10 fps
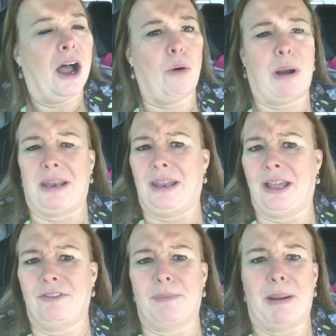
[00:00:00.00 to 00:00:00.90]
Oh, I
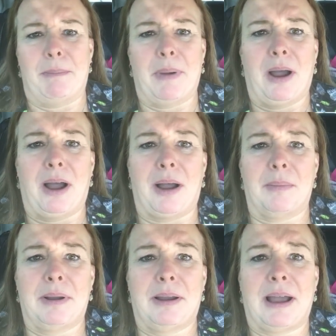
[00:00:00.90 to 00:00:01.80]
love my
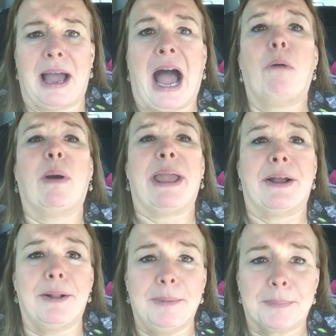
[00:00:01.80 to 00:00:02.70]
mom. I
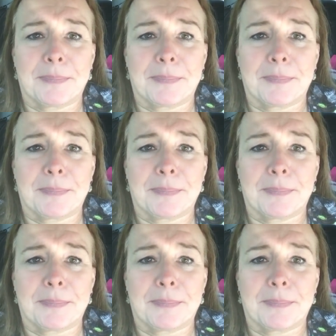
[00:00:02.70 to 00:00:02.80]
will.